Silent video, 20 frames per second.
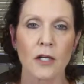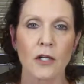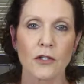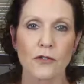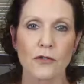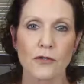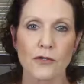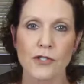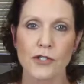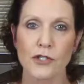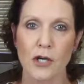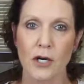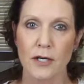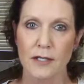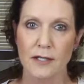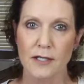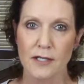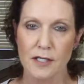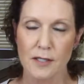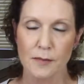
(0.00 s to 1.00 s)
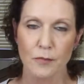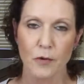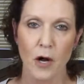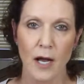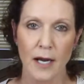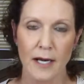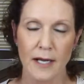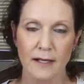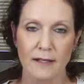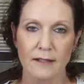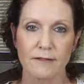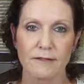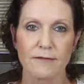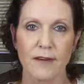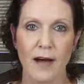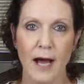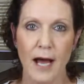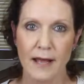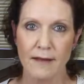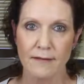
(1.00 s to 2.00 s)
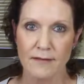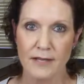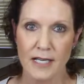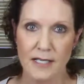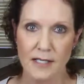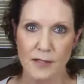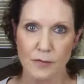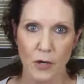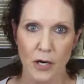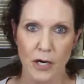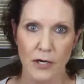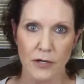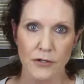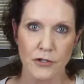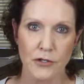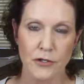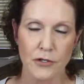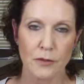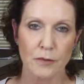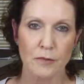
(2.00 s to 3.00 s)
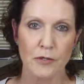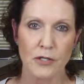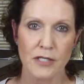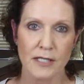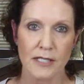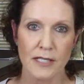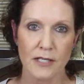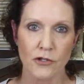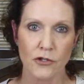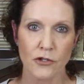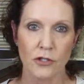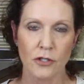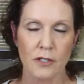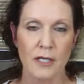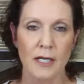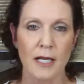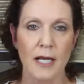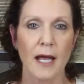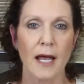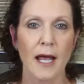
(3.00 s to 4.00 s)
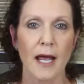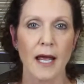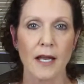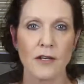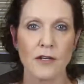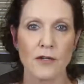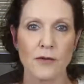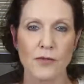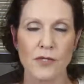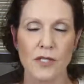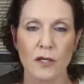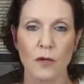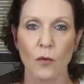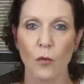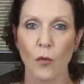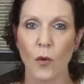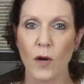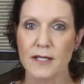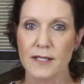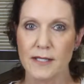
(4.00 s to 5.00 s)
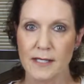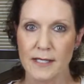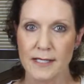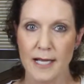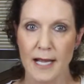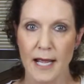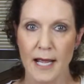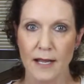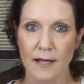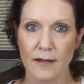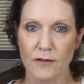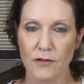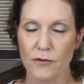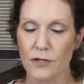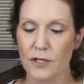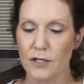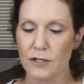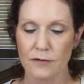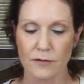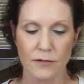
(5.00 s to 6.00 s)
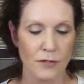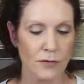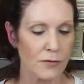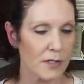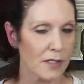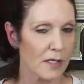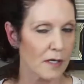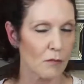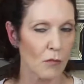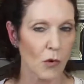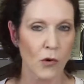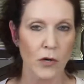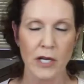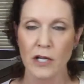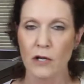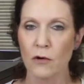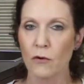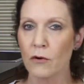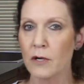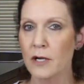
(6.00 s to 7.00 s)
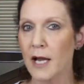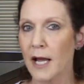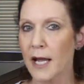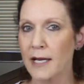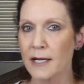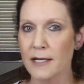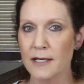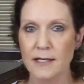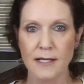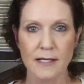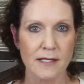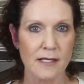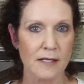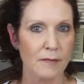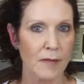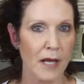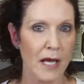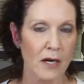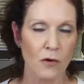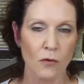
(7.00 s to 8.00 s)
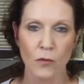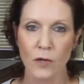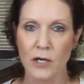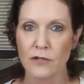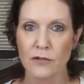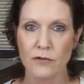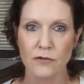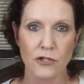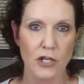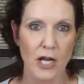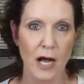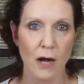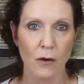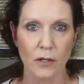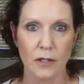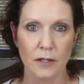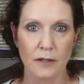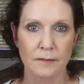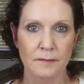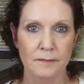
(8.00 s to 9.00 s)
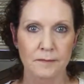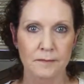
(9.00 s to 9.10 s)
You'll start this product 5 days prior to your procedure and use it once a day. You can use it morning or night, it doesn't matter when you shower.